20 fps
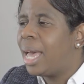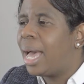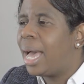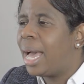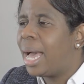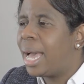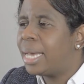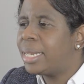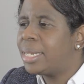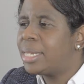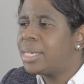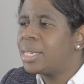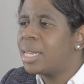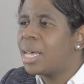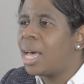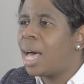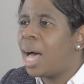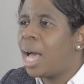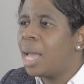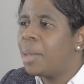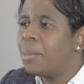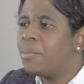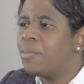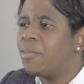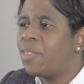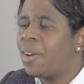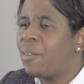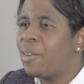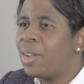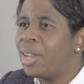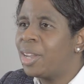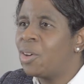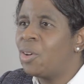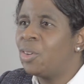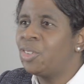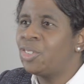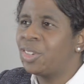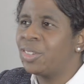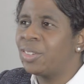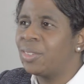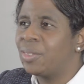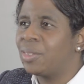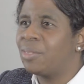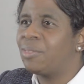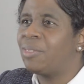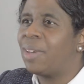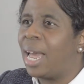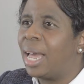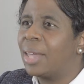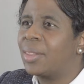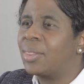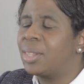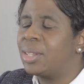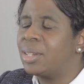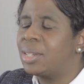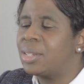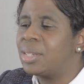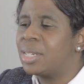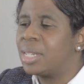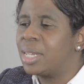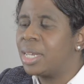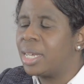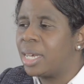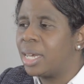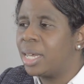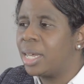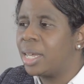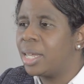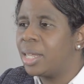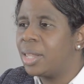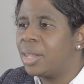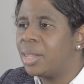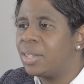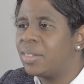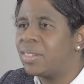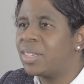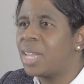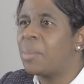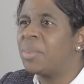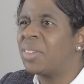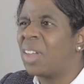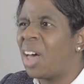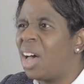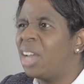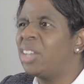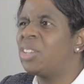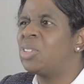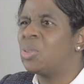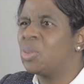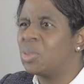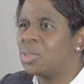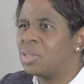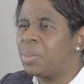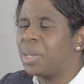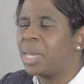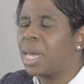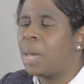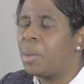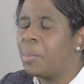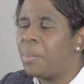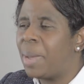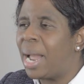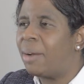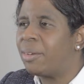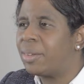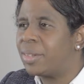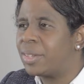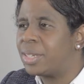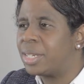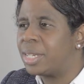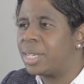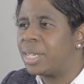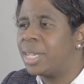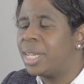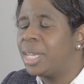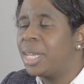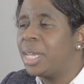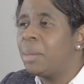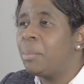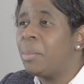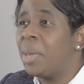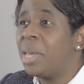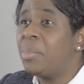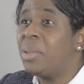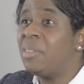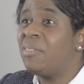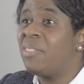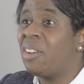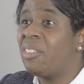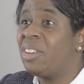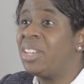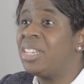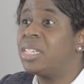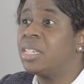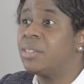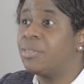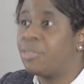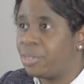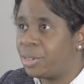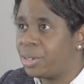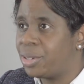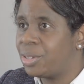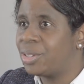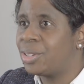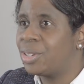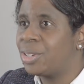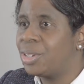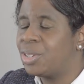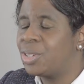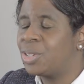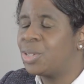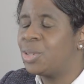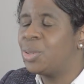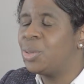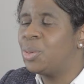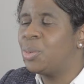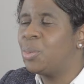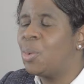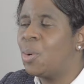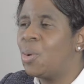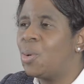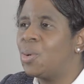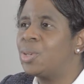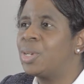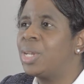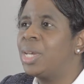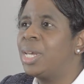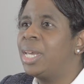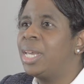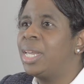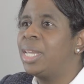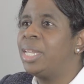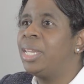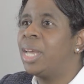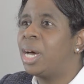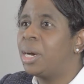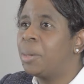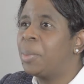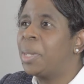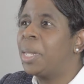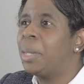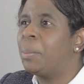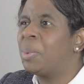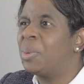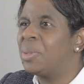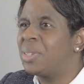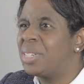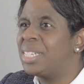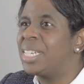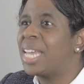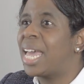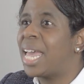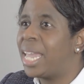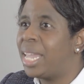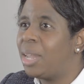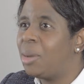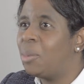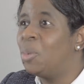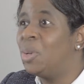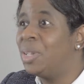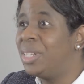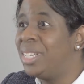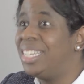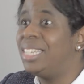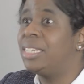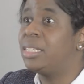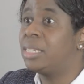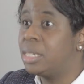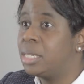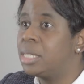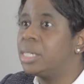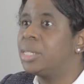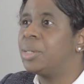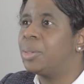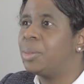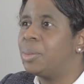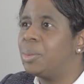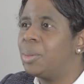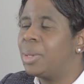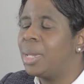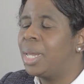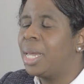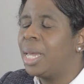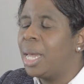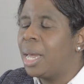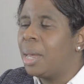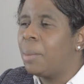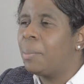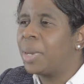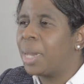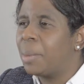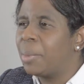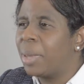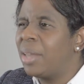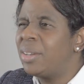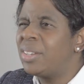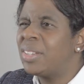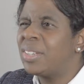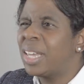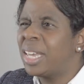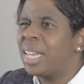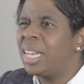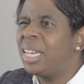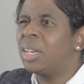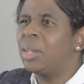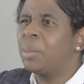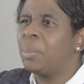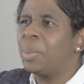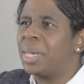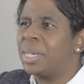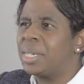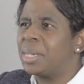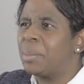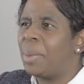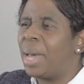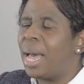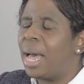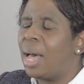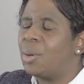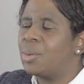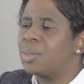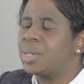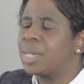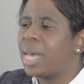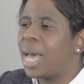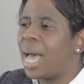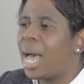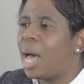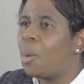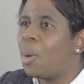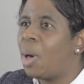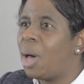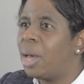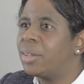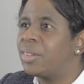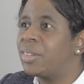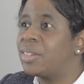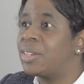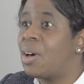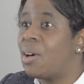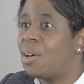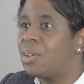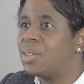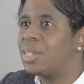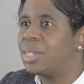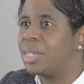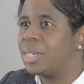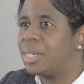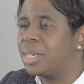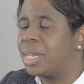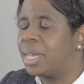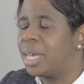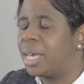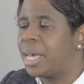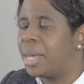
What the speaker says: and I'm very conscious of the fact that the steps I took to become a barrister may be very different to what young people today will need to do. But I'm going to say a little bit about how I started